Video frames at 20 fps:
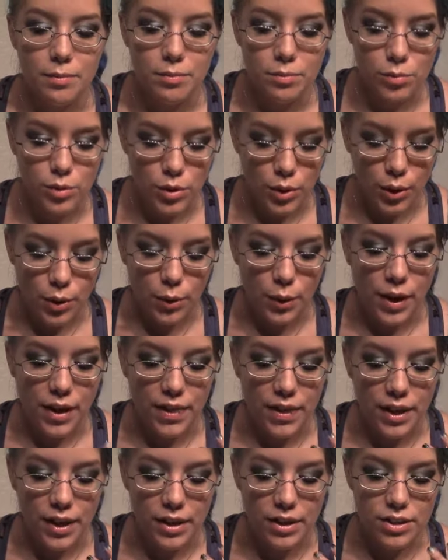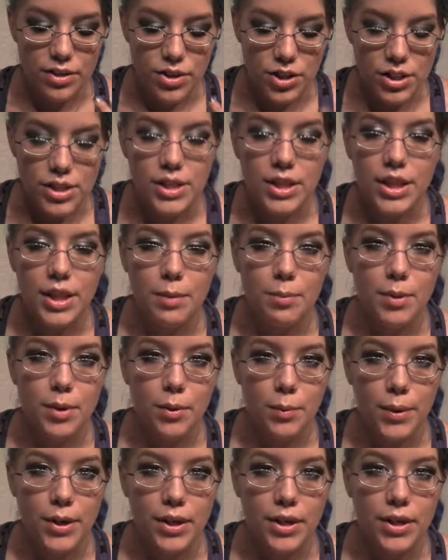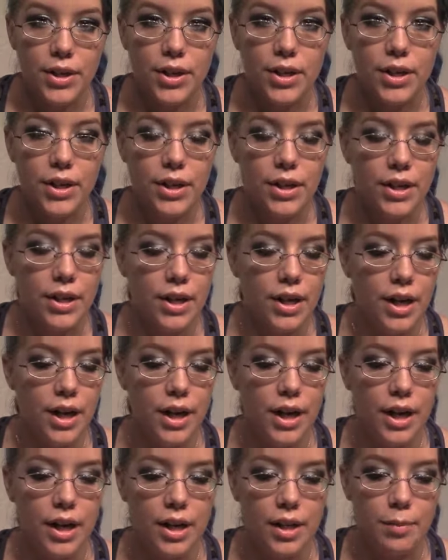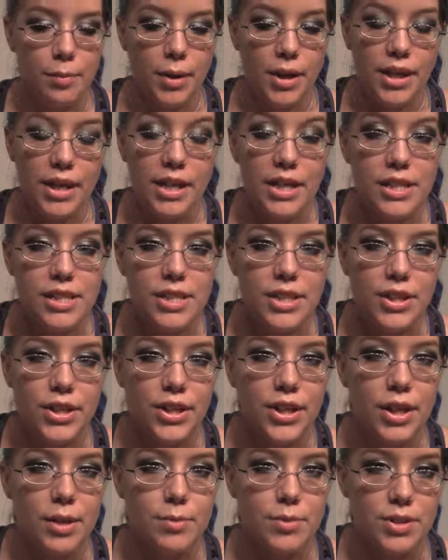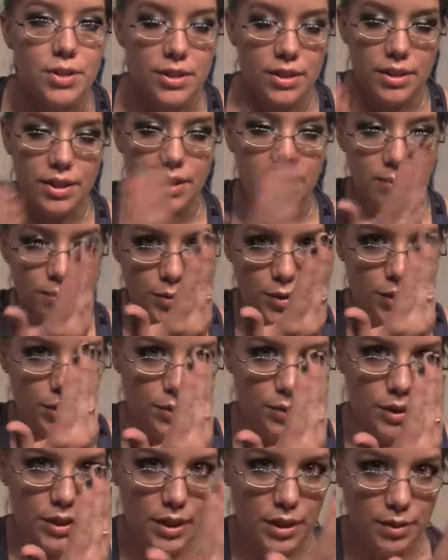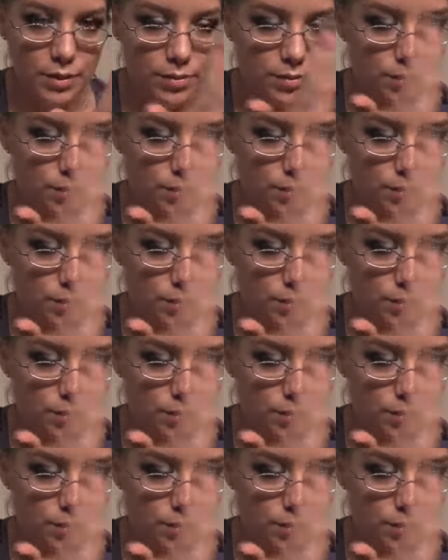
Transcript: So I think just to keep it quicker and easier, I'm just gonna do like